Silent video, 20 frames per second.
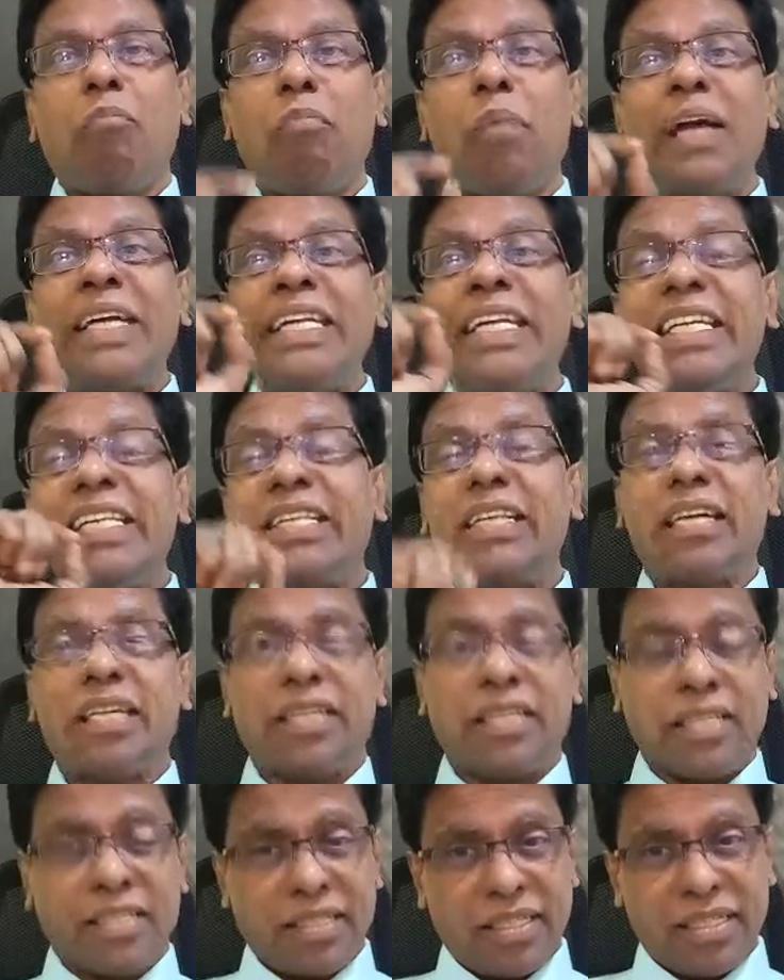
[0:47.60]

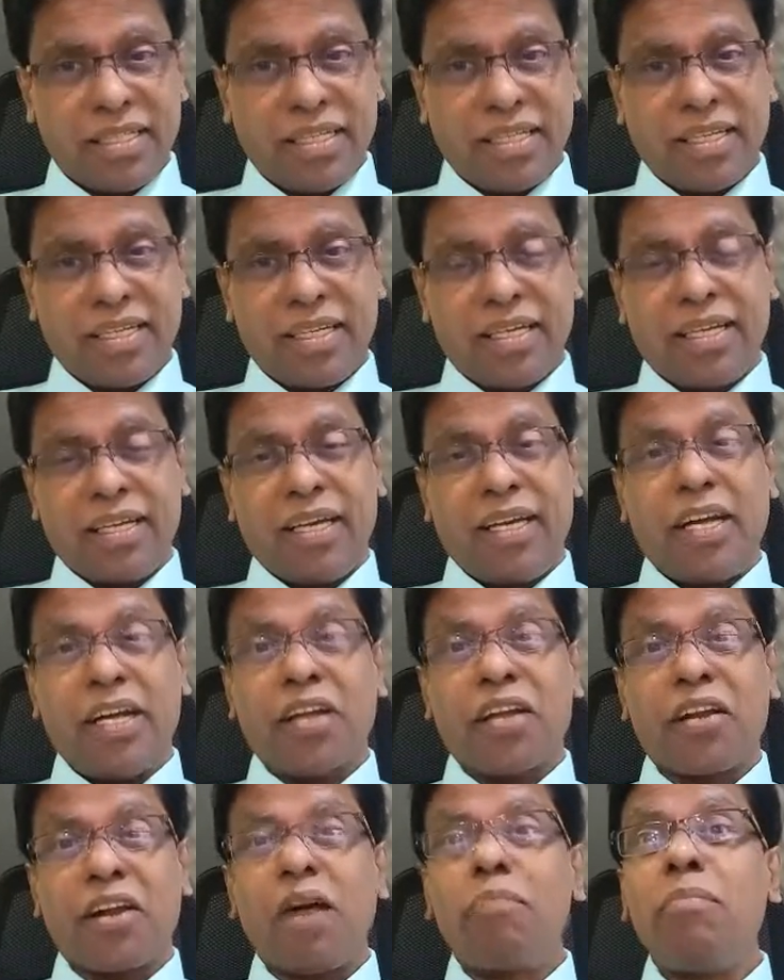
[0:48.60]
Pandita
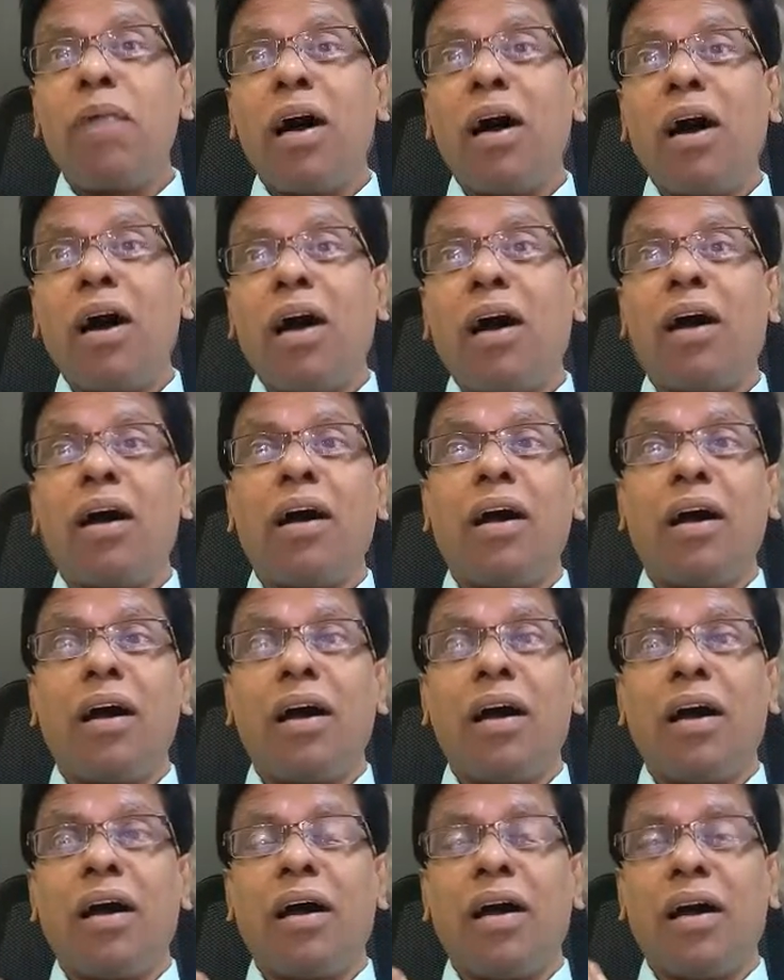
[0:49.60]
Rama
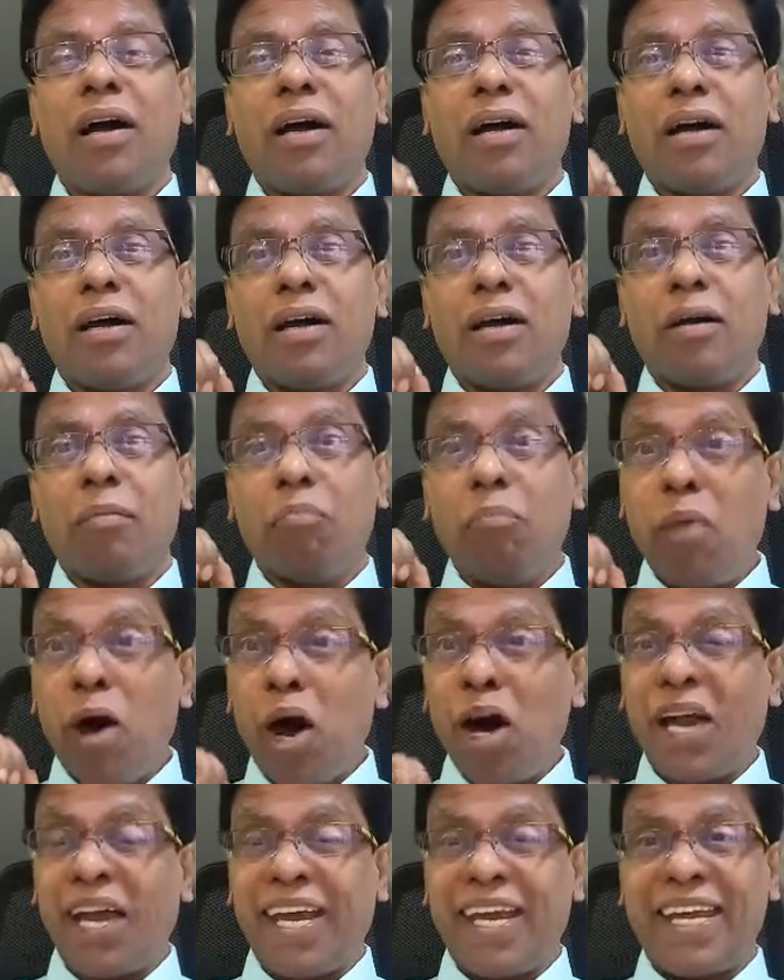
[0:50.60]

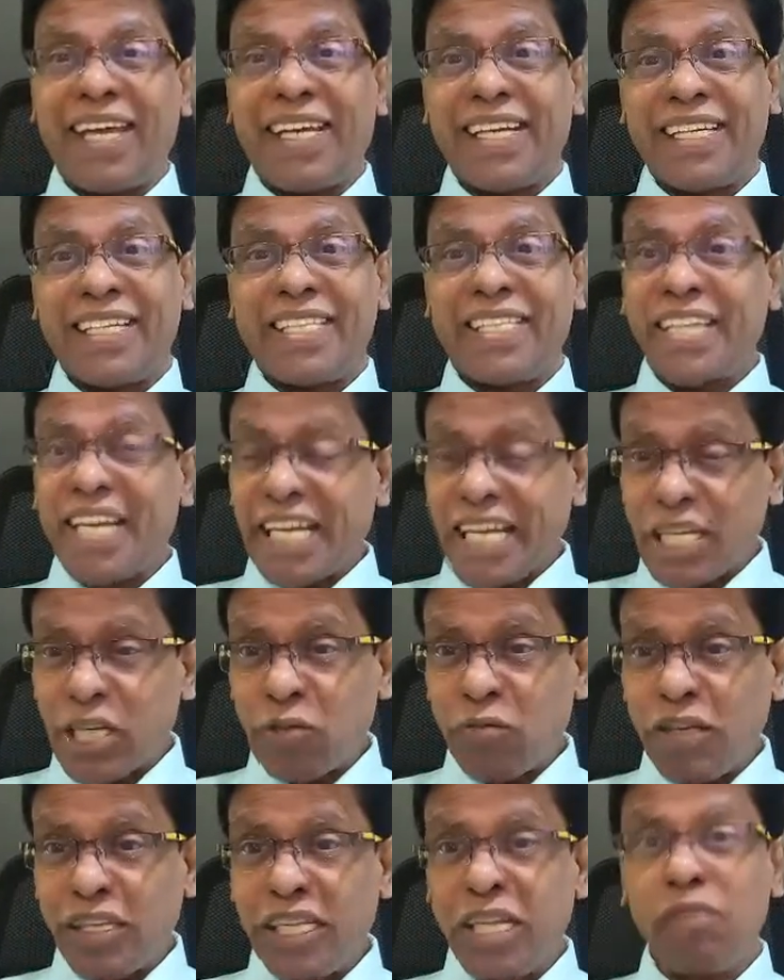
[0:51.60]
Bai
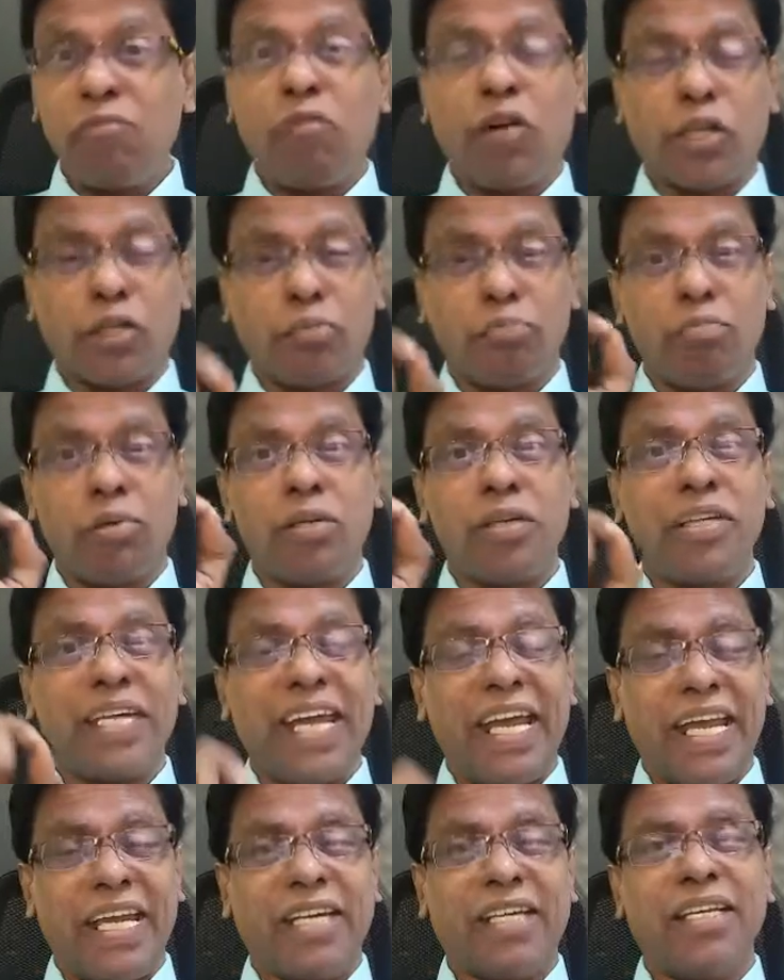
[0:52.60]
Saraswati was
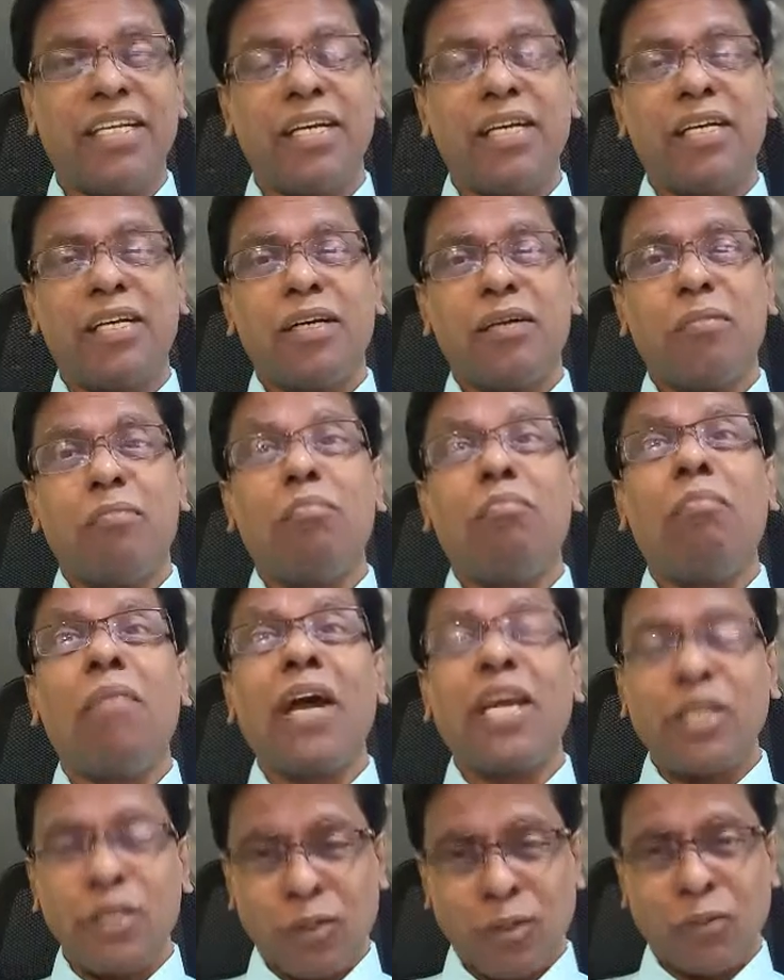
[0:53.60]
born in
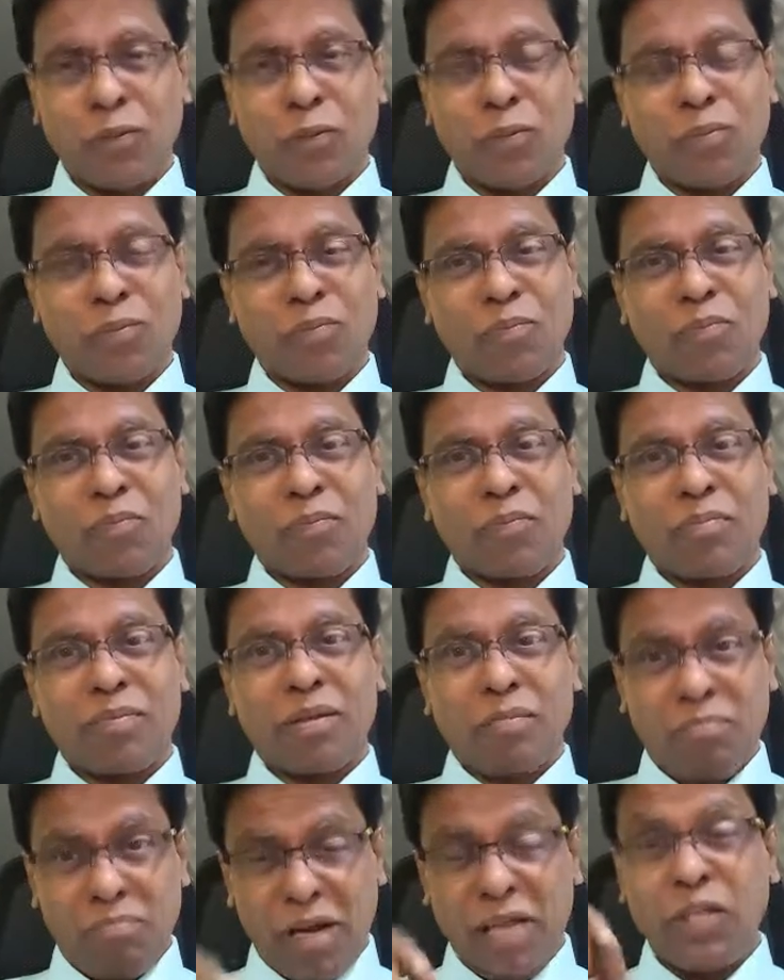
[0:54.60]

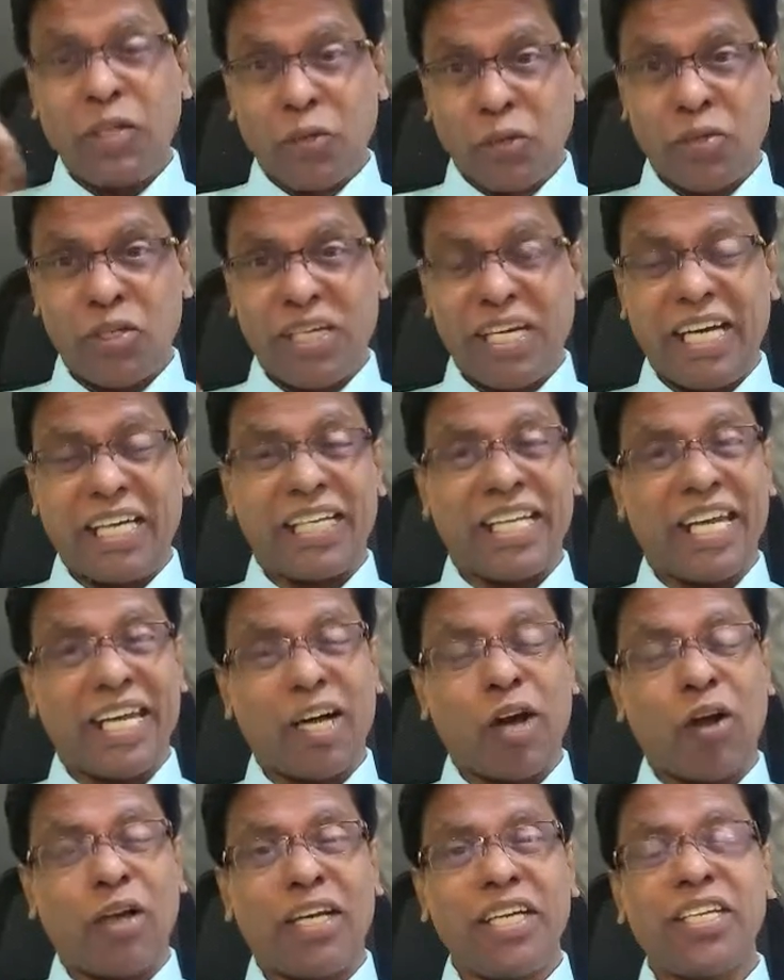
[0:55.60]
Mysore state they
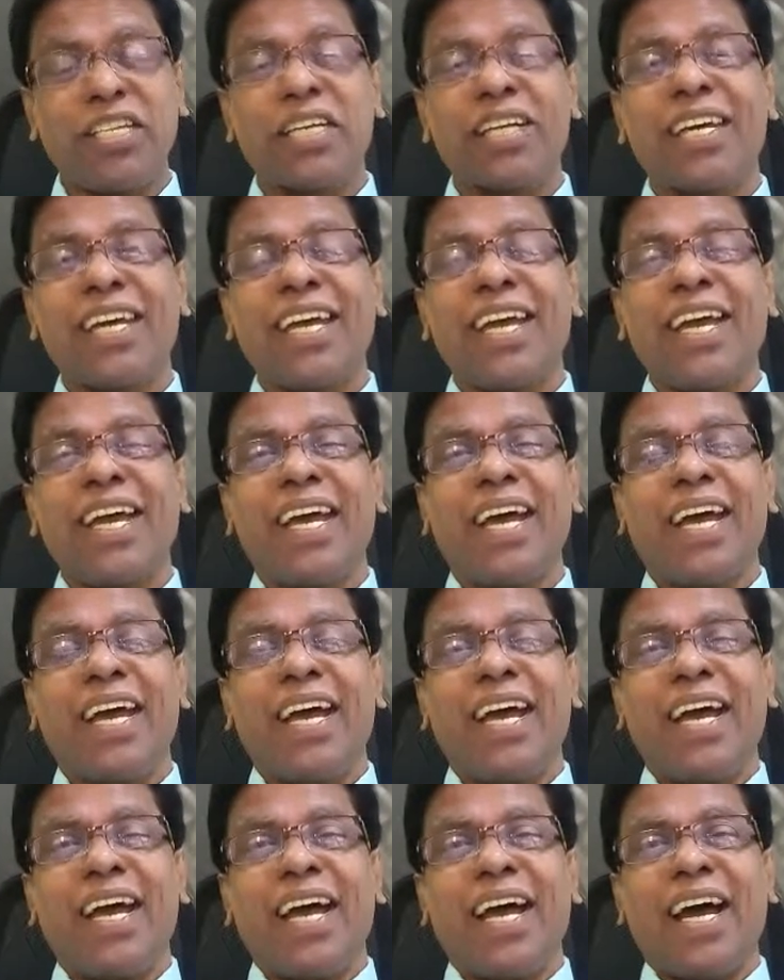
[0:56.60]
call it.
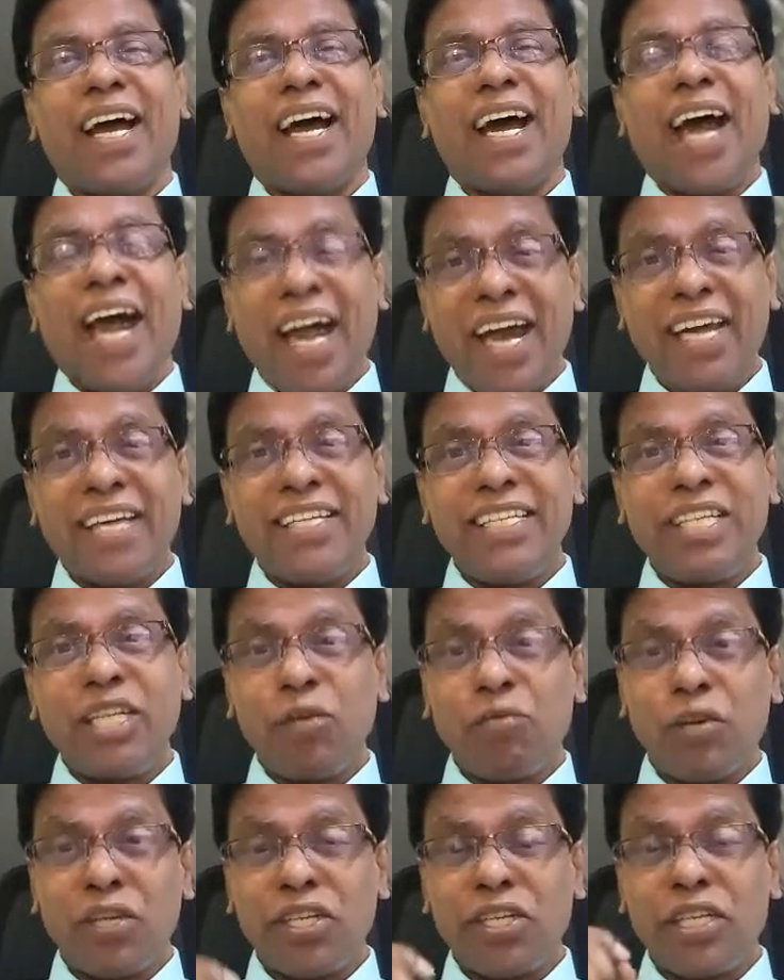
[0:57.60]
And
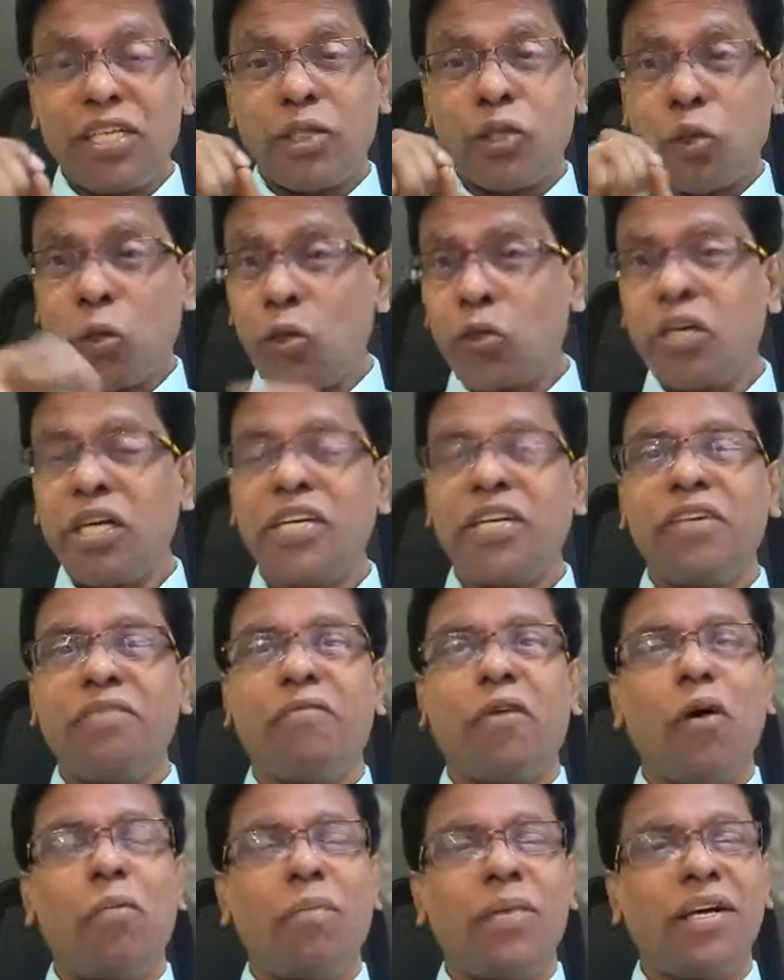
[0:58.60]
she was the social
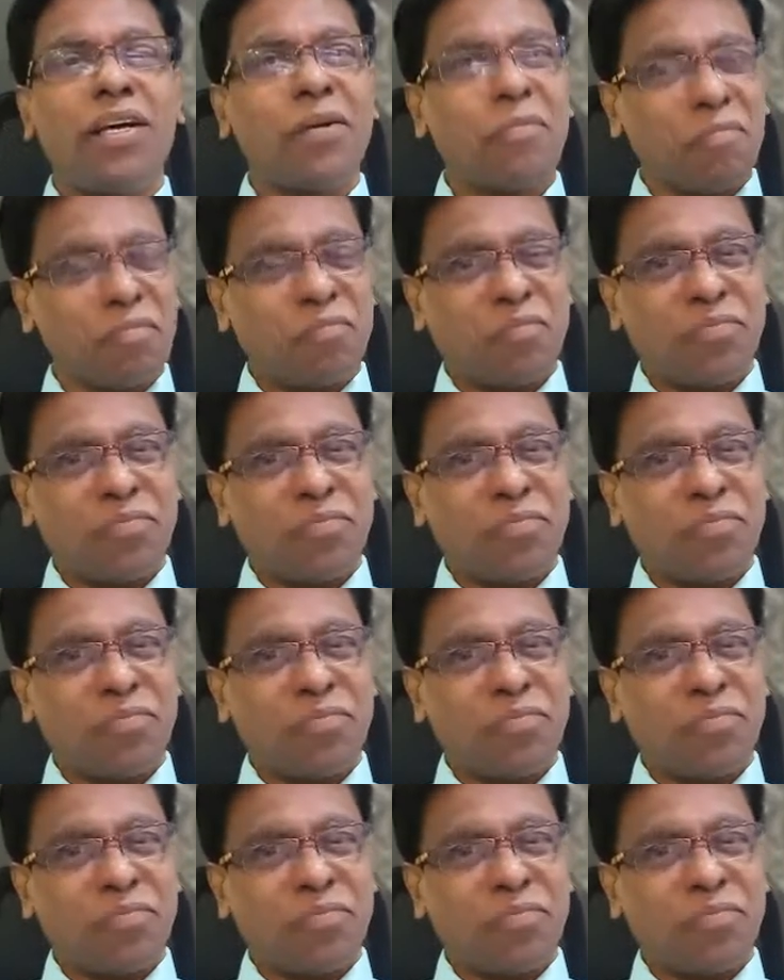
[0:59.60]
reformer,